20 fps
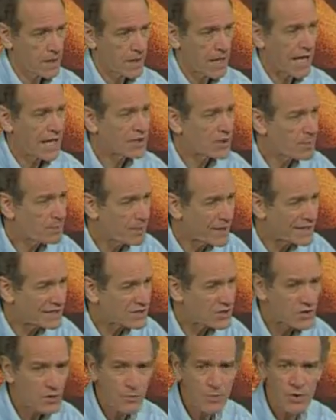And the base
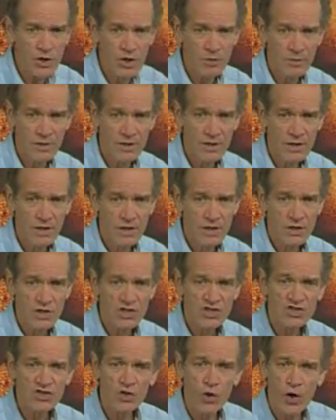of the pyramid
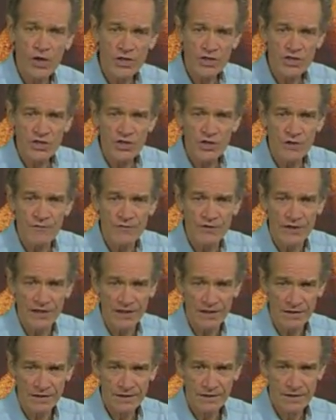started shifting.
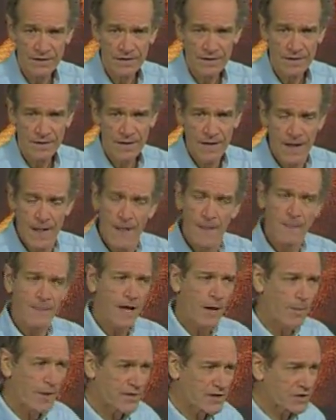
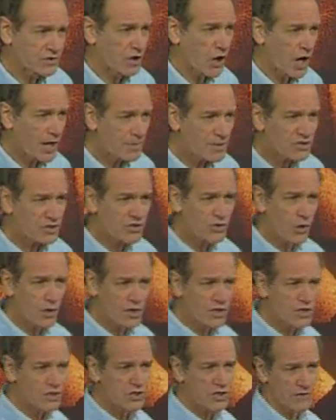Now, by the time it
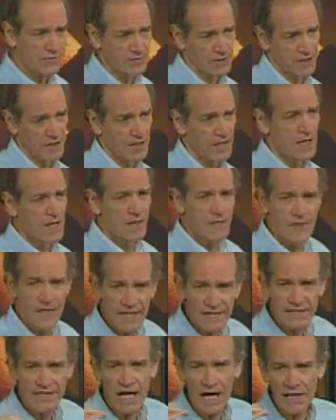started shifting, they
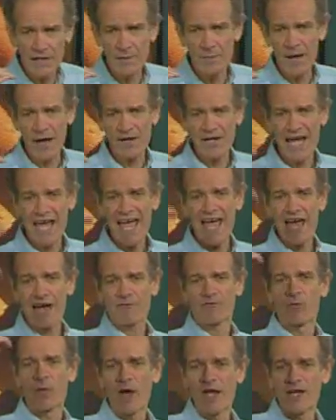had gotten about
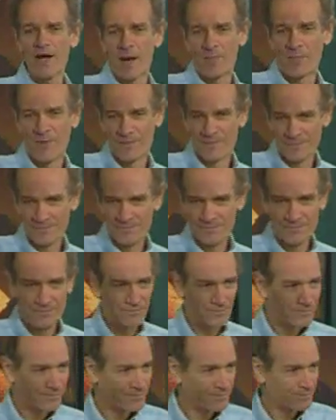halfway up.
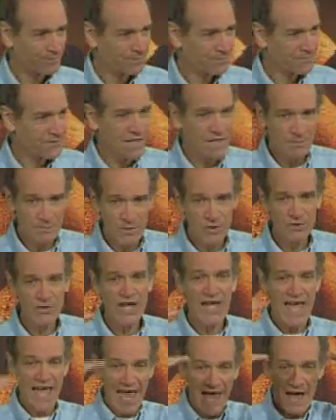They had built
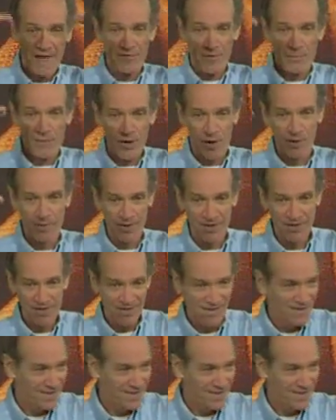half a pyramid.